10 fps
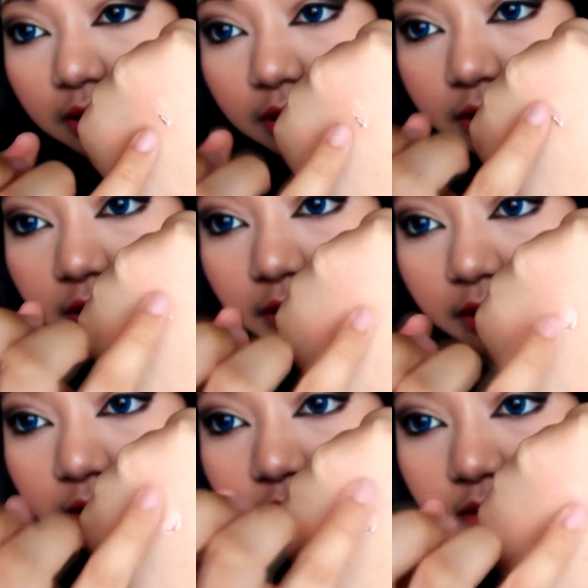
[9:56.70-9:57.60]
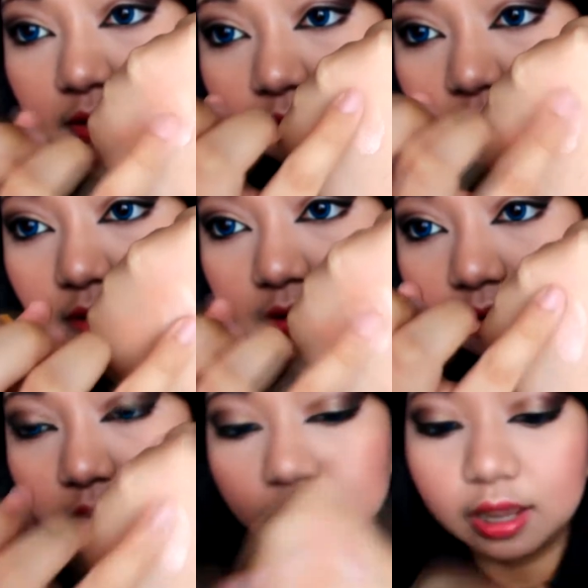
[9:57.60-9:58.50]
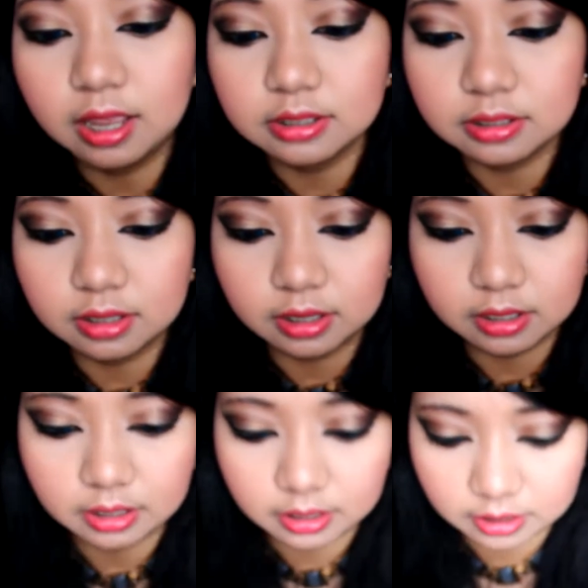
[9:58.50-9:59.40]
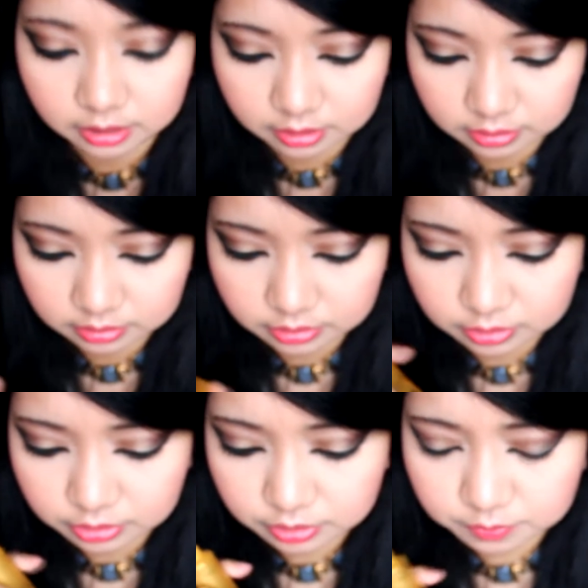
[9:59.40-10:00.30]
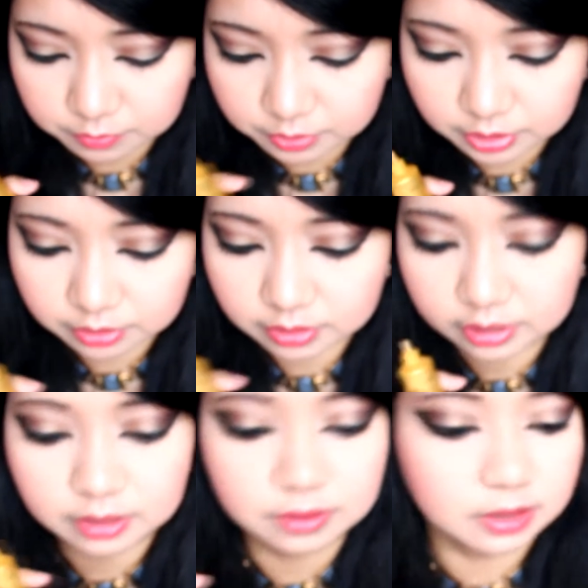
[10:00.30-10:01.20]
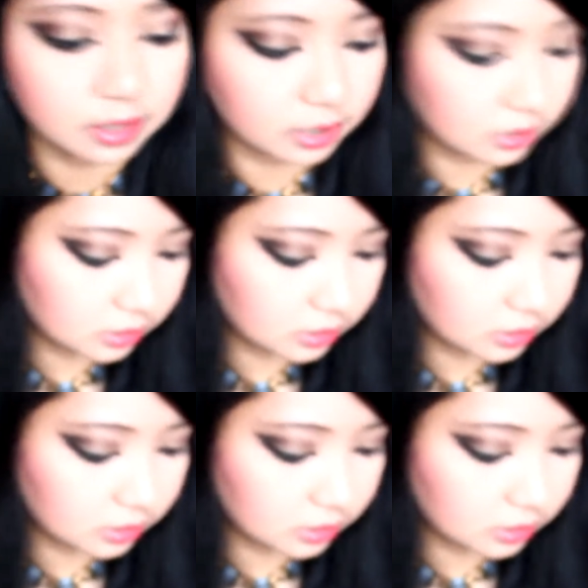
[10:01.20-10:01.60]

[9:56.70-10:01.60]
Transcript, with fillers: and it has like a shimmery or, or like